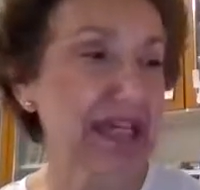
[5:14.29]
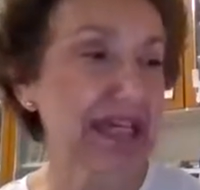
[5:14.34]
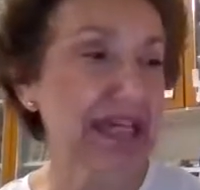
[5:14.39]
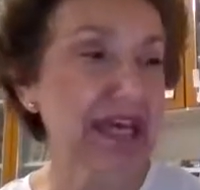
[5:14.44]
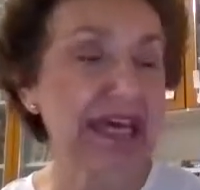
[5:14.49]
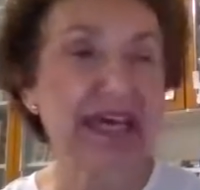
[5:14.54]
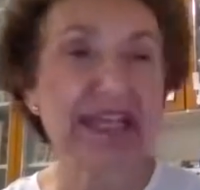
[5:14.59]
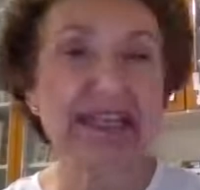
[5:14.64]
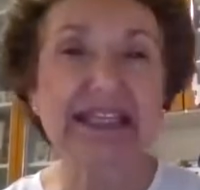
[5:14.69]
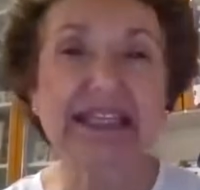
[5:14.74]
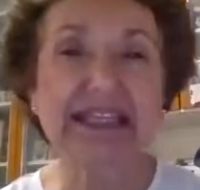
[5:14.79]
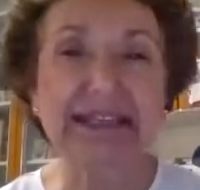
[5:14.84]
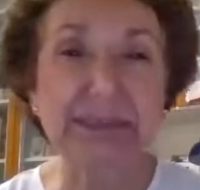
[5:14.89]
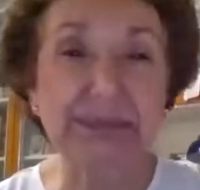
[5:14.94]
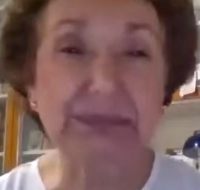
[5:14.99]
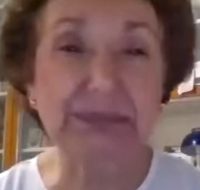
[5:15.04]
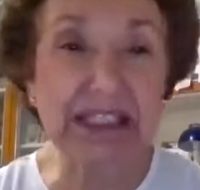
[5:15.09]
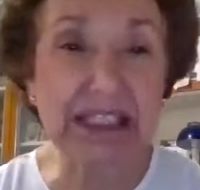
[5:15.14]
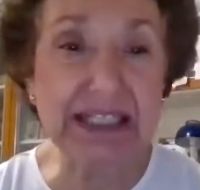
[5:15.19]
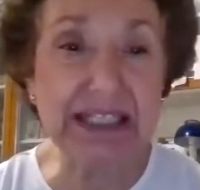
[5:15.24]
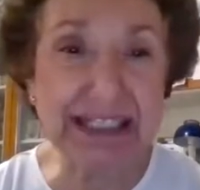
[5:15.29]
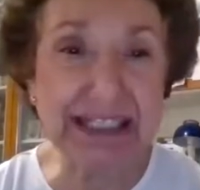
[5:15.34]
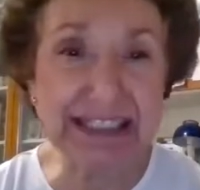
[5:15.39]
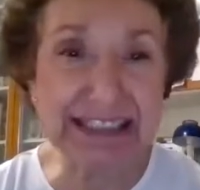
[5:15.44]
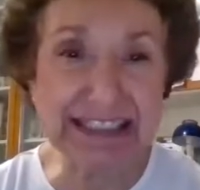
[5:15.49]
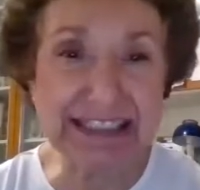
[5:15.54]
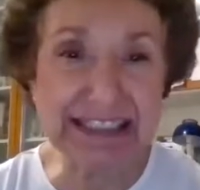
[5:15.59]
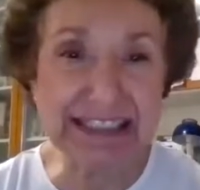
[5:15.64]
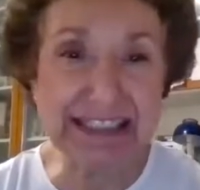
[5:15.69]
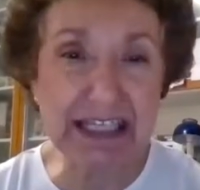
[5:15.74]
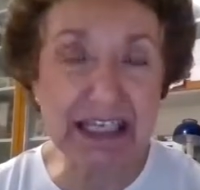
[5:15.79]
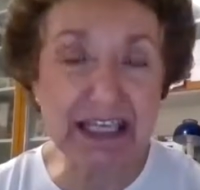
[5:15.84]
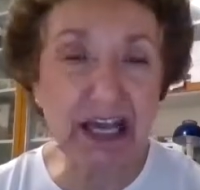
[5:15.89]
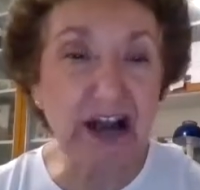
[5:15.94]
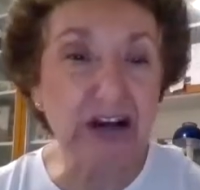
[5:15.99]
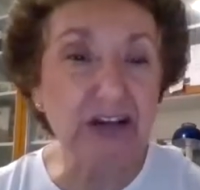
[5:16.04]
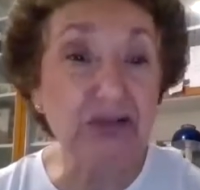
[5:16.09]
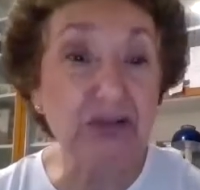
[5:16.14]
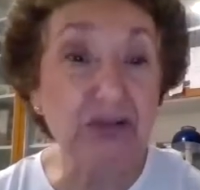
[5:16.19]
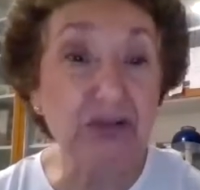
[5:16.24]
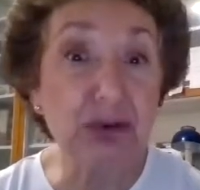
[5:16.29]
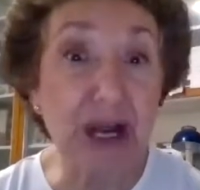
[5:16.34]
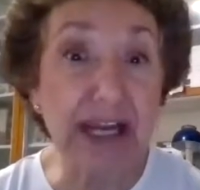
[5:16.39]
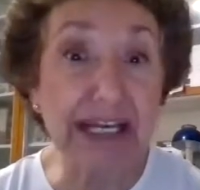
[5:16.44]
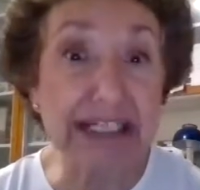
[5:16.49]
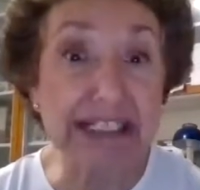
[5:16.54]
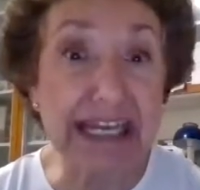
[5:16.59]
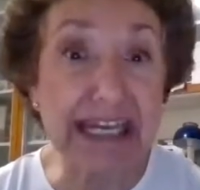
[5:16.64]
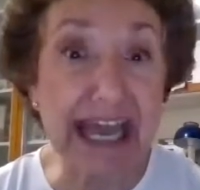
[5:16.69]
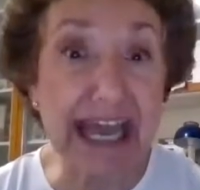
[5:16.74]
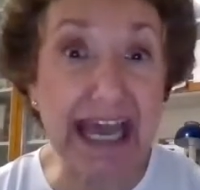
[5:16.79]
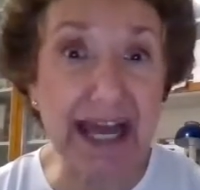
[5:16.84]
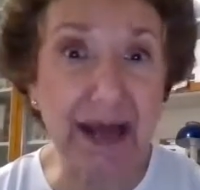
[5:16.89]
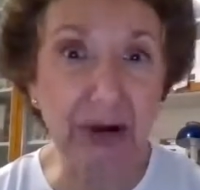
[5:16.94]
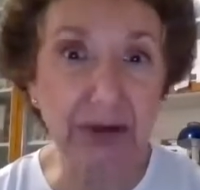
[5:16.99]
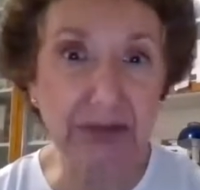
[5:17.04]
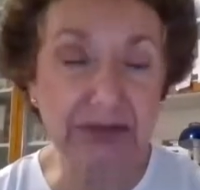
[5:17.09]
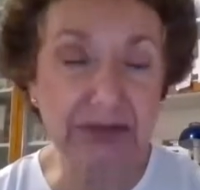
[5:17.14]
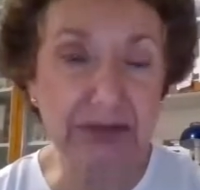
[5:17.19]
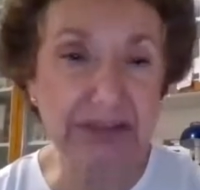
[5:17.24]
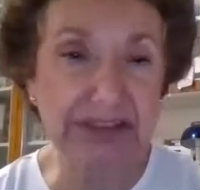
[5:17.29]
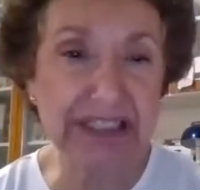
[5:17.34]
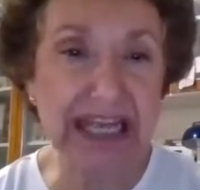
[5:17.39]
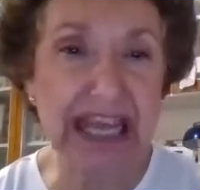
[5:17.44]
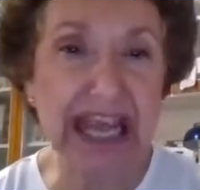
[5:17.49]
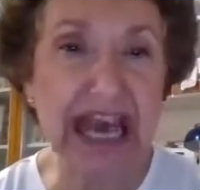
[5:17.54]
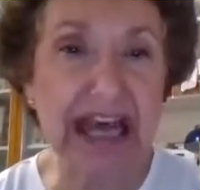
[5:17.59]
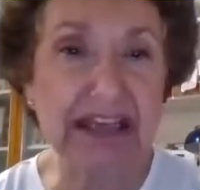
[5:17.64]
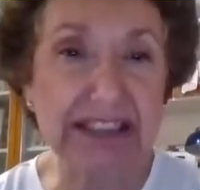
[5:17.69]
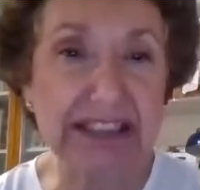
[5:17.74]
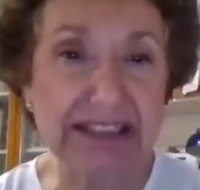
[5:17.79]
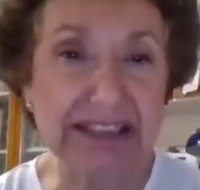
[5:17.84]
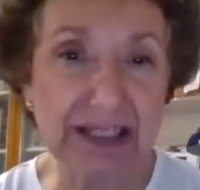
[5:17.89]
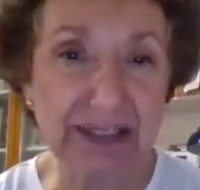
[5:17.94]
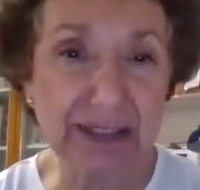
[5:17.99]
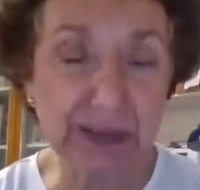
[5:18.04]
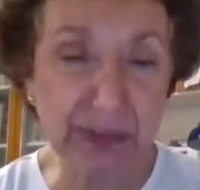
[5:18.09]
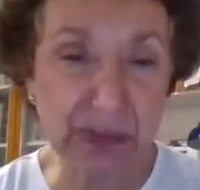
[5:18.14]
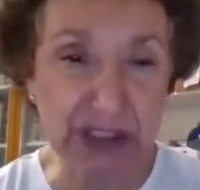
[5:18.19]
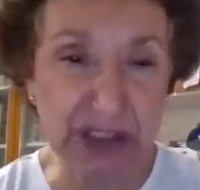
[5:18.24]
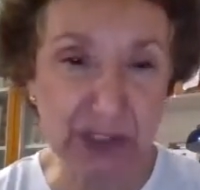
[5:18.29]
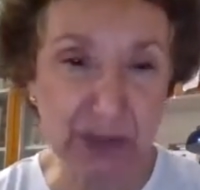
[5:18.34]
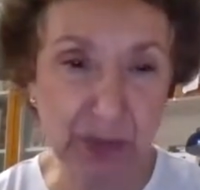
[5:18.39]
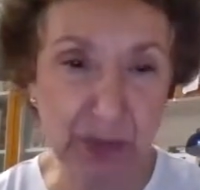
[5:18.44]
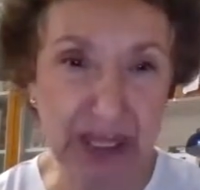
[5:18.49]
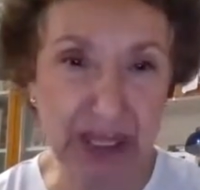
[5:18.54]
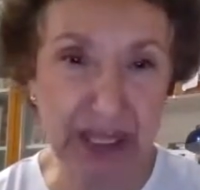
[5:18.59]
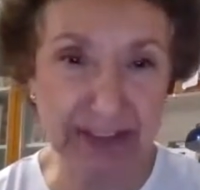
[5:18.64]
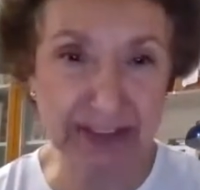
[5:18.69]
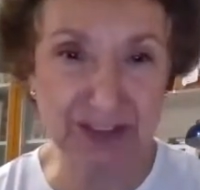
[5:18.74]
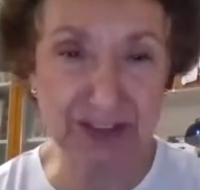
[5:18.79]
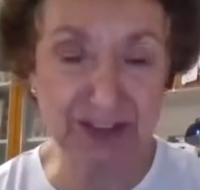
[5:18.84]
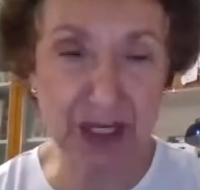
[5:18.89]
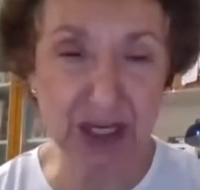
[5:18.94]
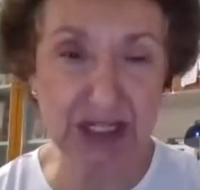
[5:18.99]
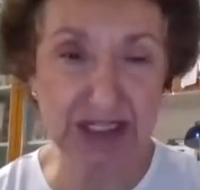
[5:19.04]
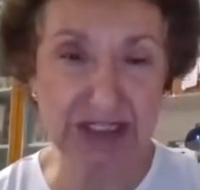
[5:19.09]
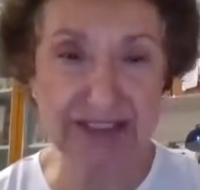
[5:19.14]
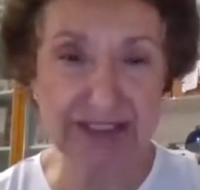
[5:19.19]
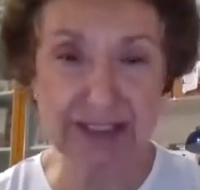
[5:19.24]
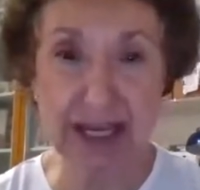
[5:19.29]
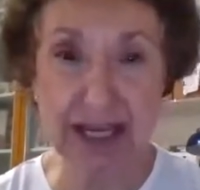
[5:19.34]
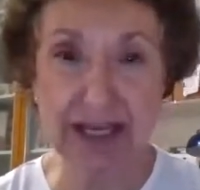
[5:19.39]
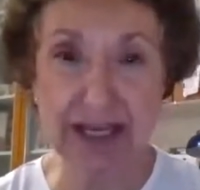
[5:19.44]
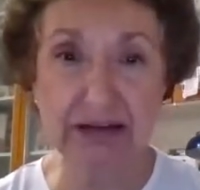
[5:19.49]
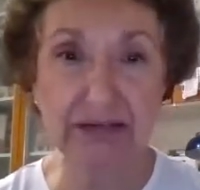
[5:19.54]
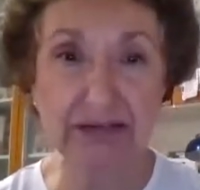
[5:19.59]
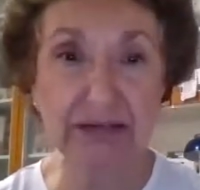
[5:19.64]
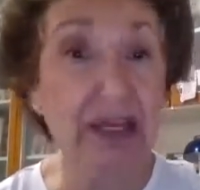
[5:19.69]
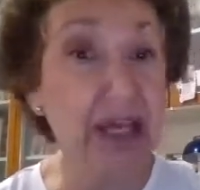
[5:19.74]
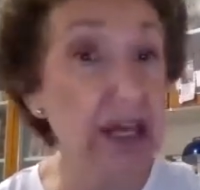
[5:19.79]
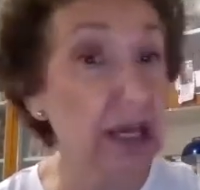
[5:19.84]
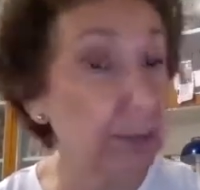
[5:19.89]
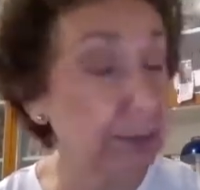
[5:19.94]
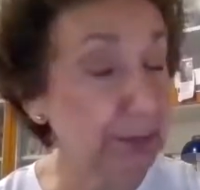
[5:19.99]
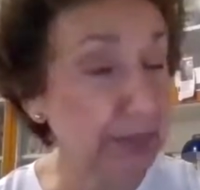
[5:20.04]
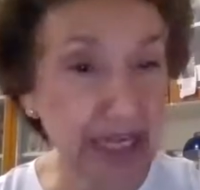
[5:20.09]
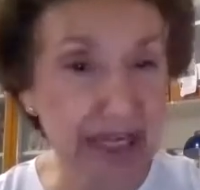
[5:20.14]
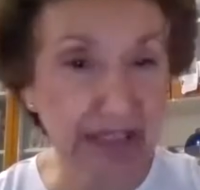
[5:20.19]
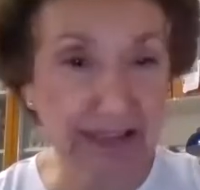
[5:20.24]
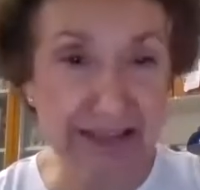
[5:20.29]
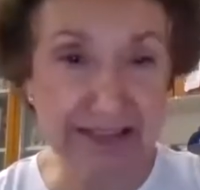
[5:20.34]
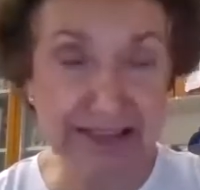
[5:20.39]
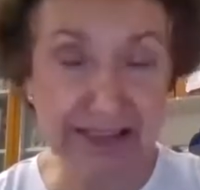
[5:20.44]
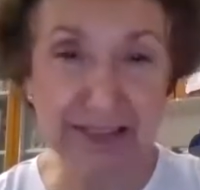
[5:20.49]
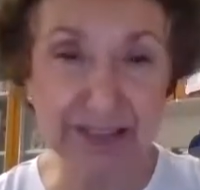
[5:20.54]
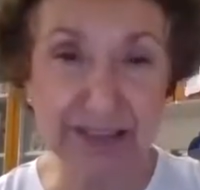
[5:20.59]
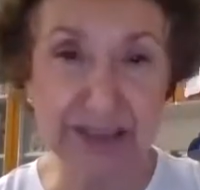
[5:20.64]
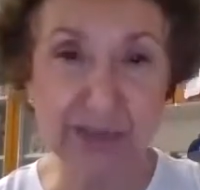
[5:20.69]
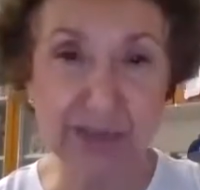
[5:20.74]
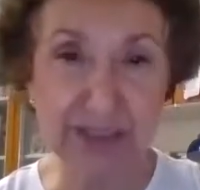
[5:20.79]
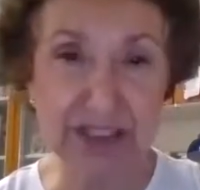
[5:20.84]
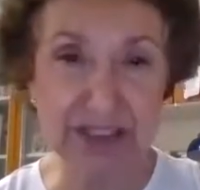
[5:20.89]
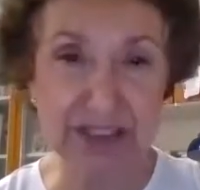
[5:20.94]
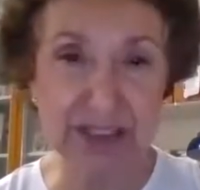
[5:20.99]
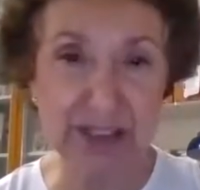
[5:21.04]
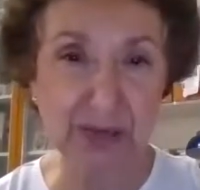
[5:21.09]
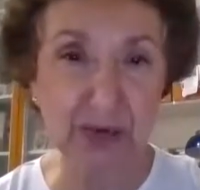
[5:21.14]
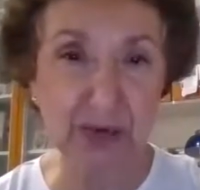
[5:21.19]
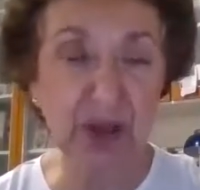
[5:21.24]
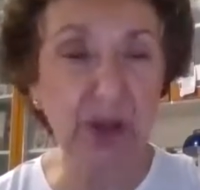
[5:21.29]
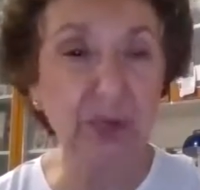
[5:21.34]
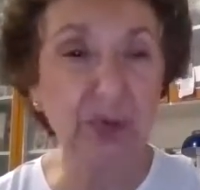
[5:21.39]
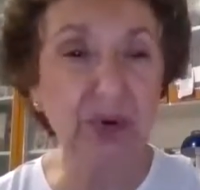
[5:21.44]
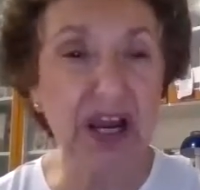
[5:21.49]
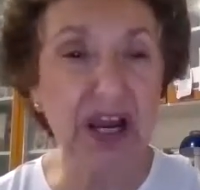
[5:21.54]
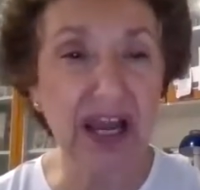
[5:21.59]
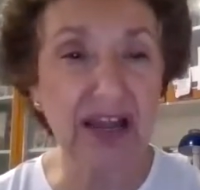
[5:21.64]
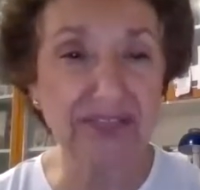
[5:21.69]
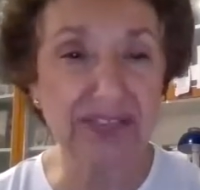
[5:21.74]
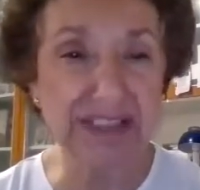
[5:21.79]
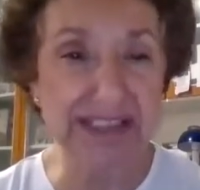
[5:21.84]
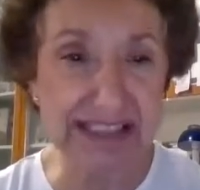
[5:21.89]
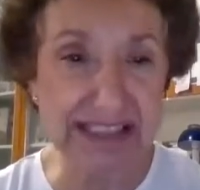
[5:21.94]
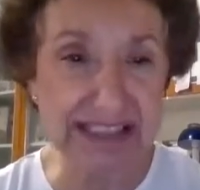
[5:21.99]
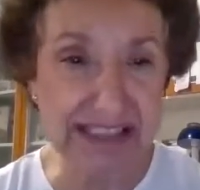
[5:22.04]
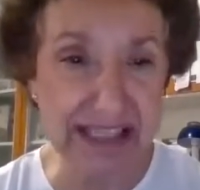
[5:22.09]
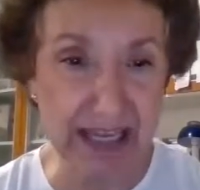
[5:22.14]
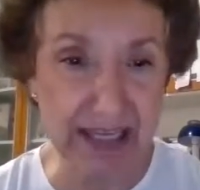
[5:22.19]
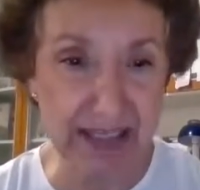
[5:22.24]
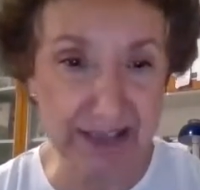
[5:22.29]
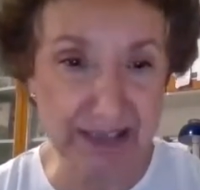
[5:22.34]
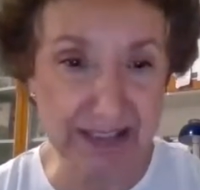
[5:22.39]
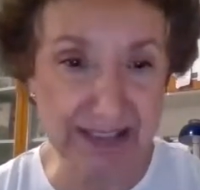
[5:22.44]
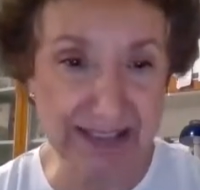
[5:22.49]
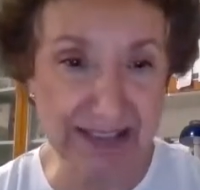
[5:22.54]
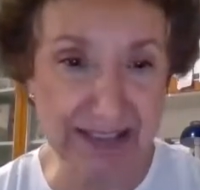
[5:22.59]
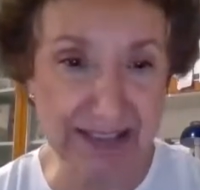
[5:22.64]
that the plants right now, outside the window, I had the shades down, but outside the window, were having sex.